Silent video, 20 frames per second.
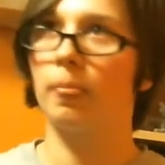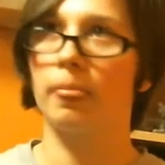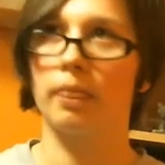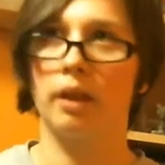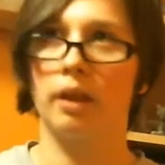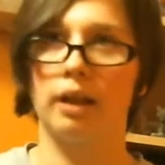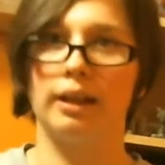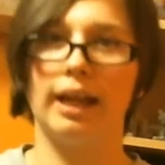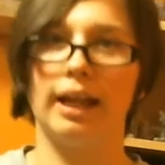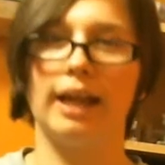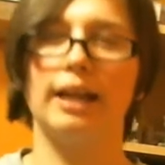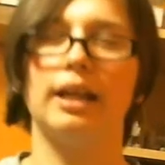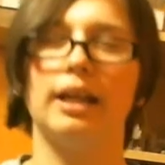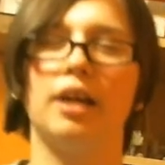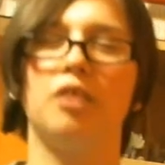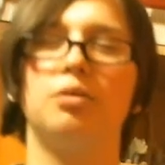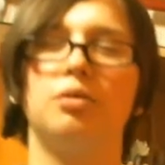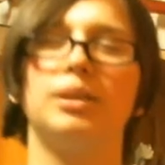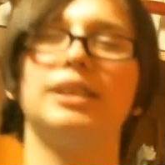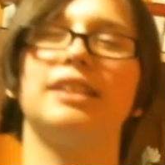
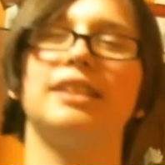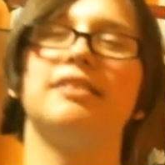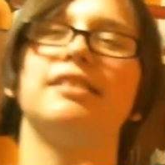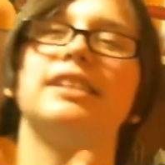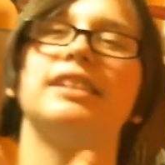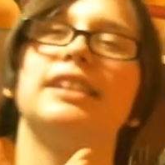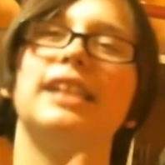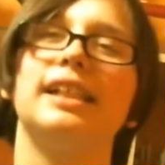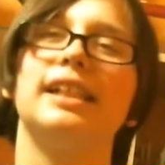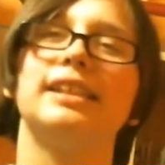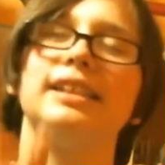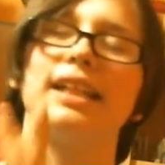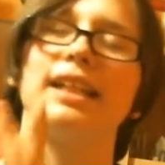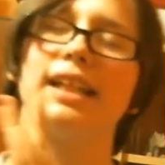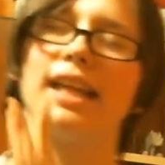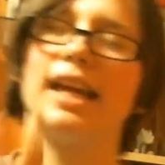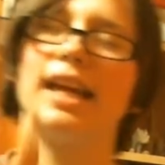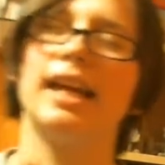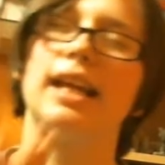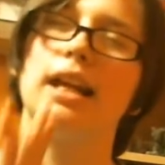ladyneon176.
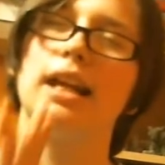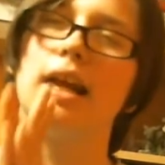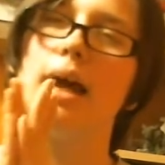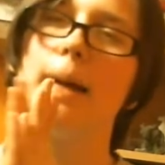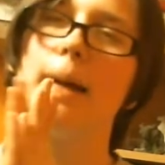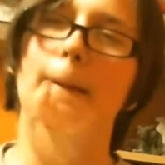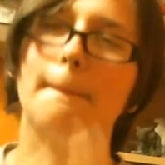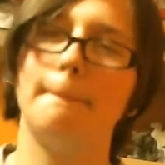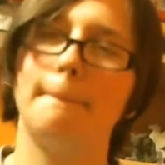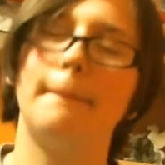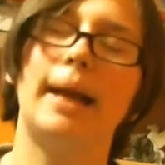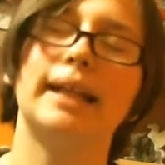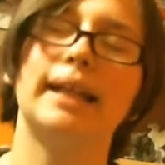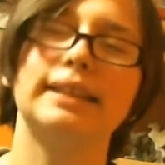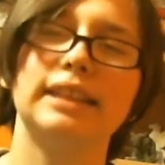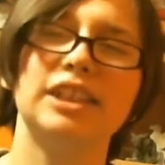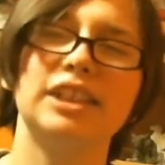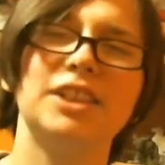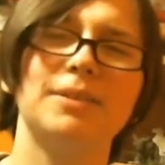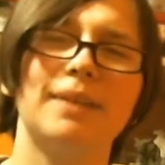Again,
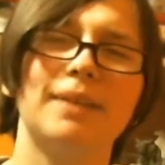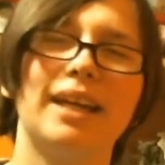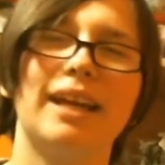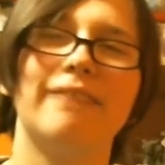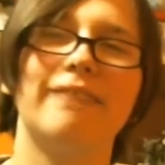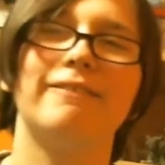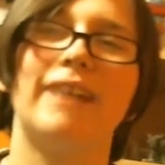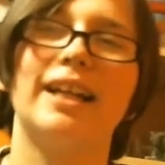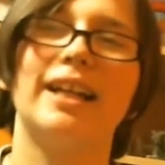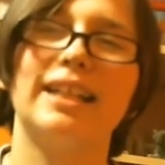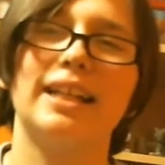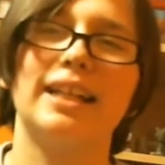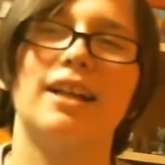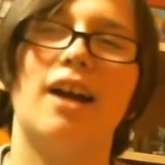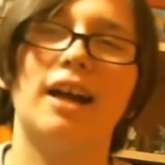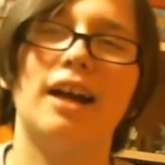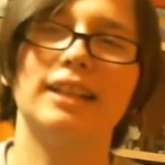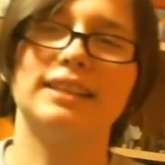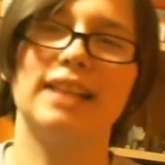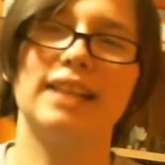message me if I did
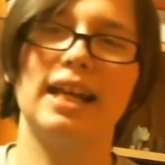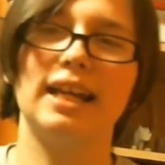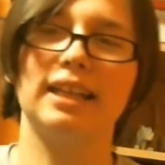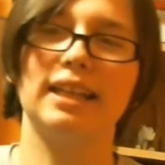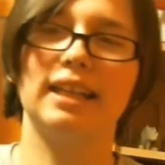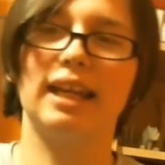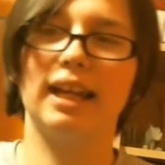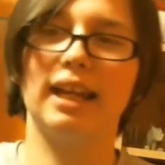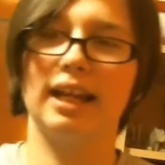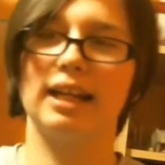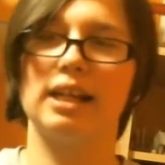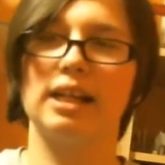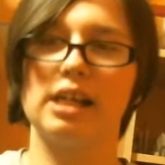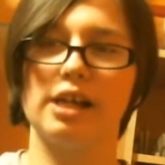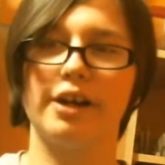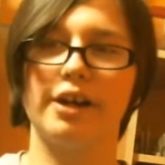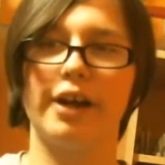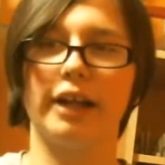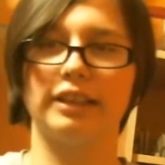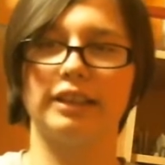not say anything in
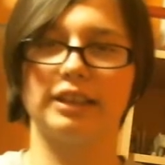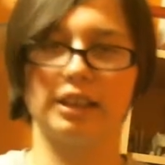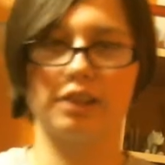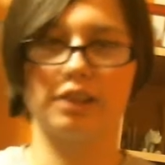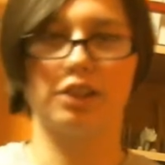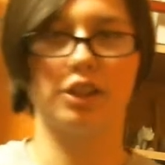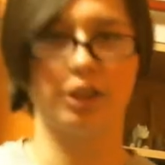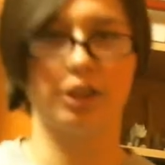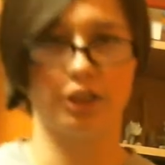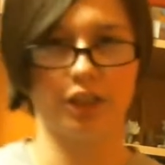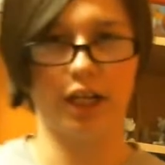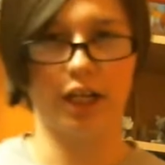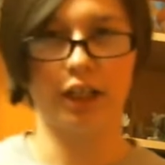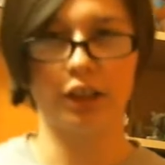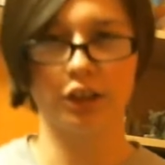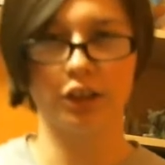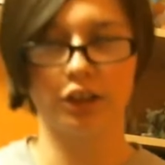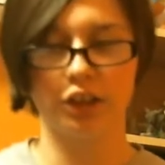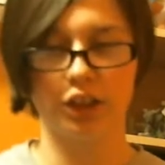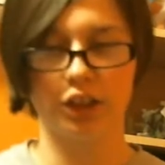here as a
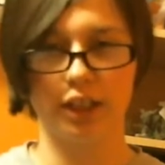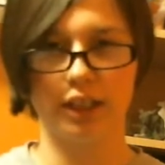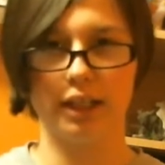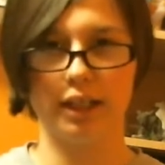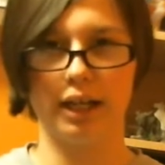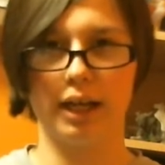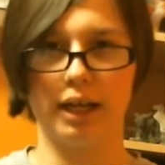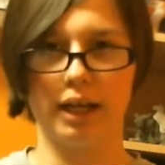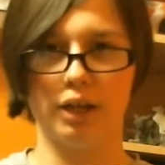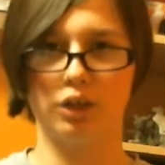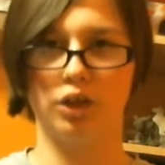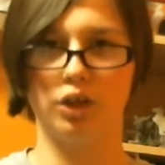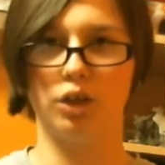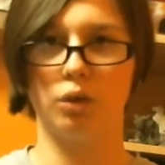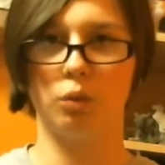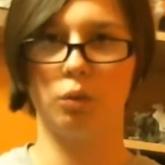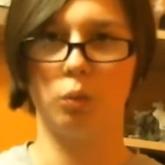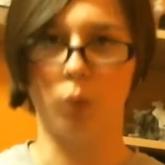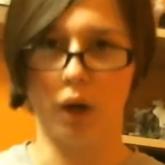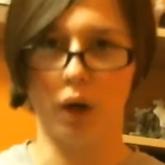suggestion and
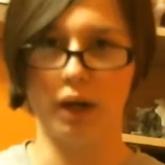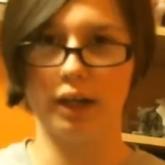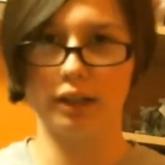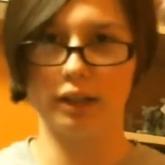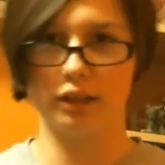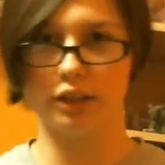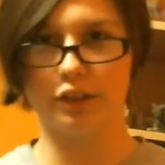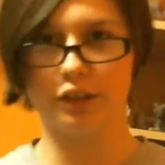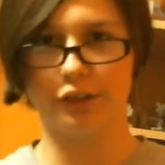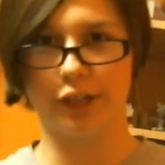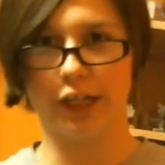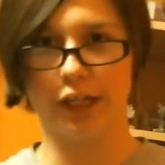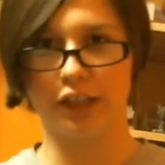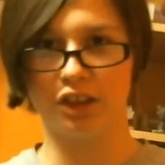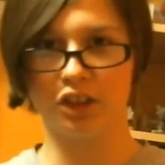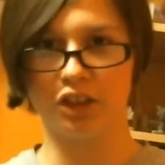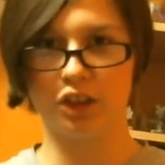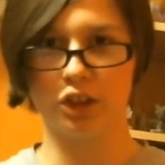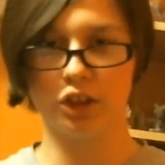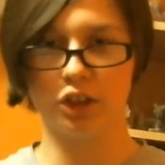you want a
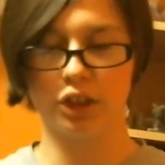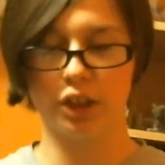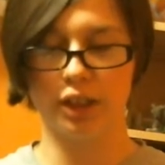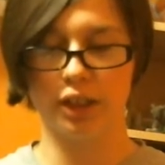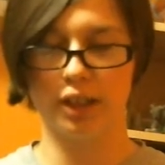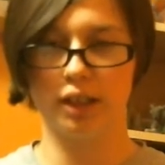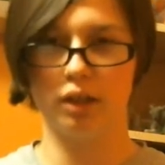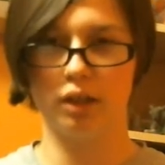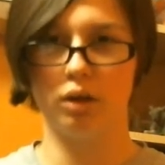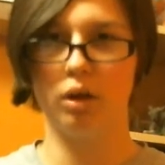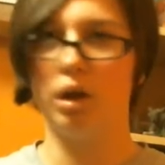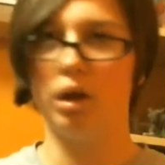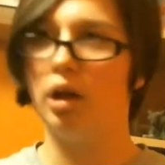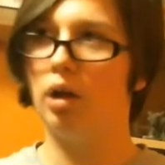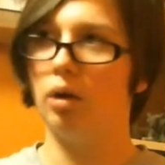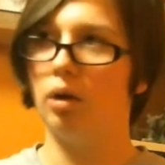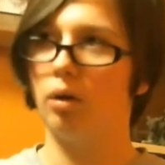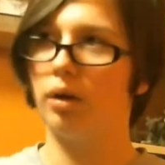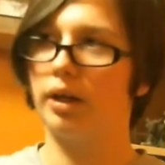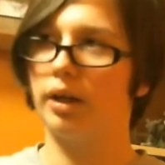suggestion
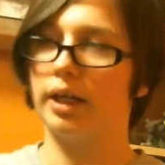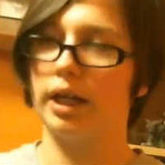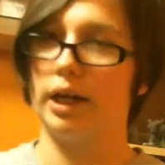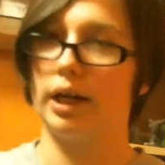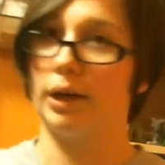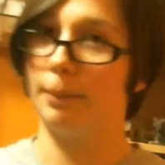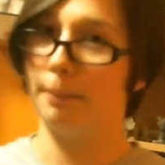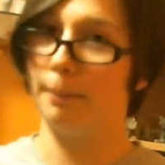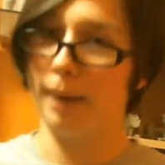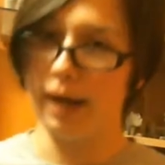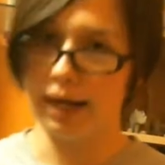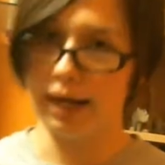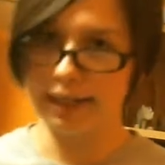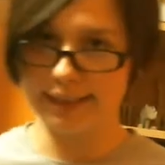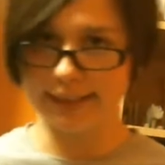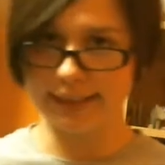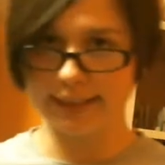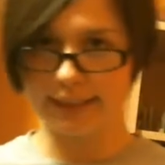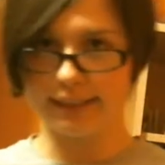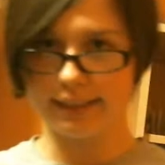or to hear my
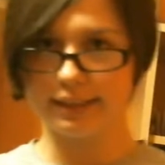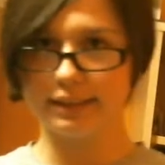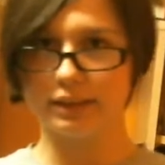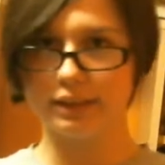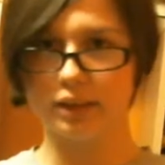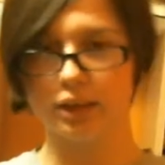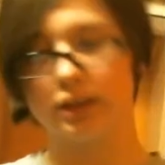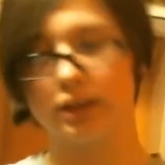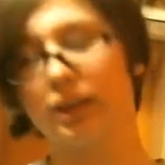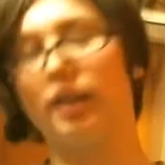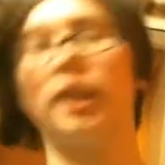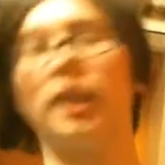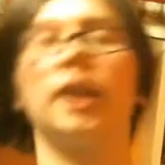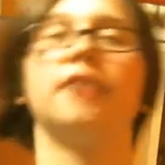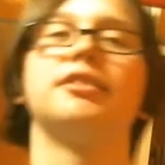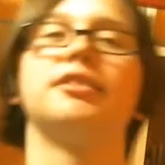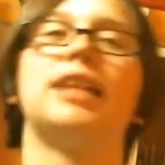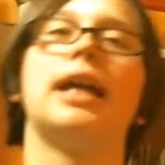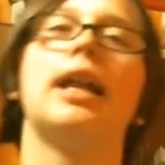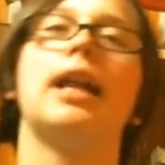ideas on something
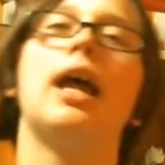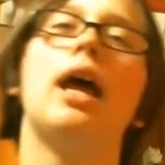I've said.